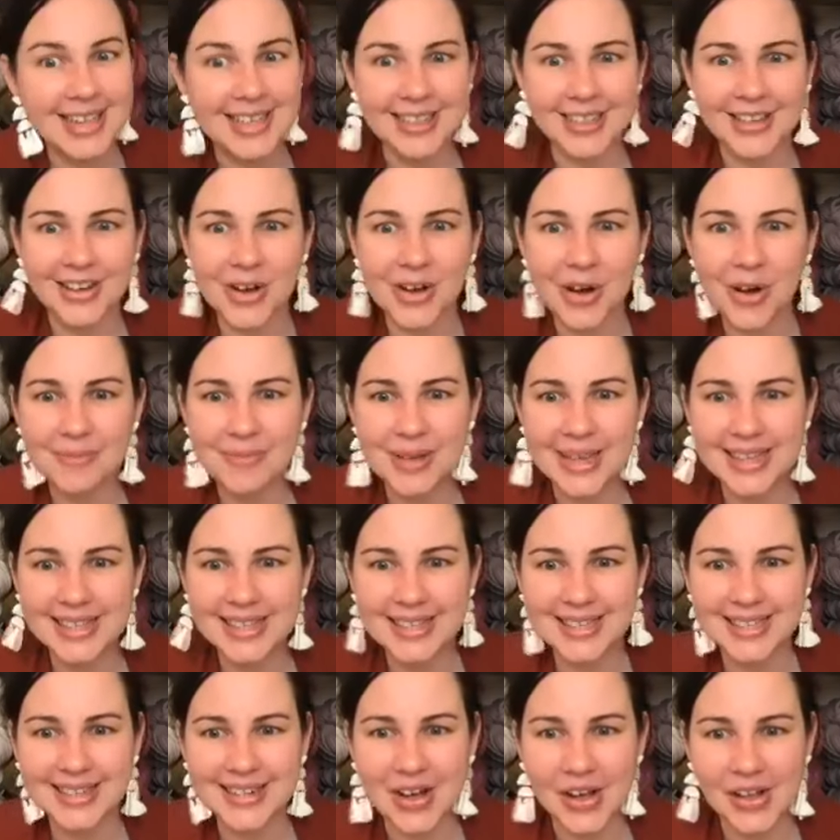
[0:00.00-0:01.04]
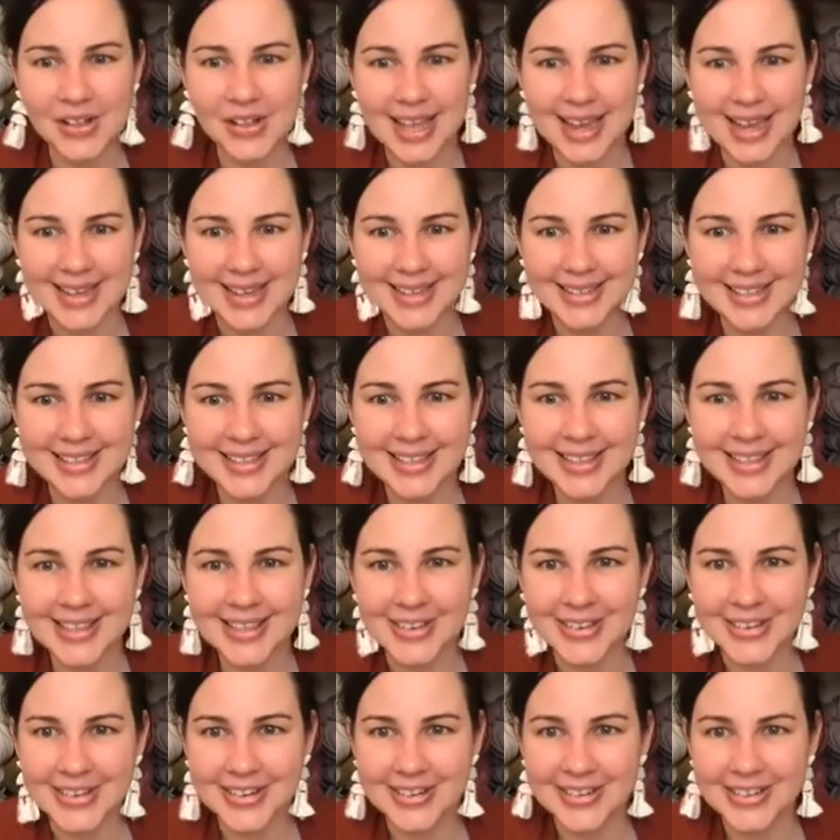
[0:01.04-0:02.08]
the comments and I'll answer
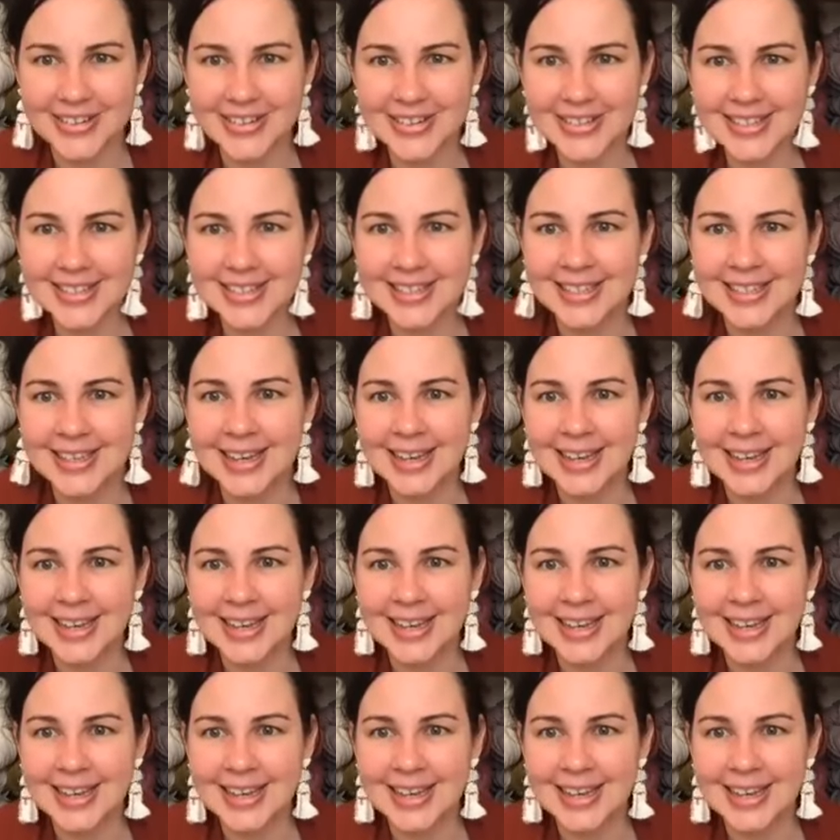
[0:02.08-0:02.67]
those.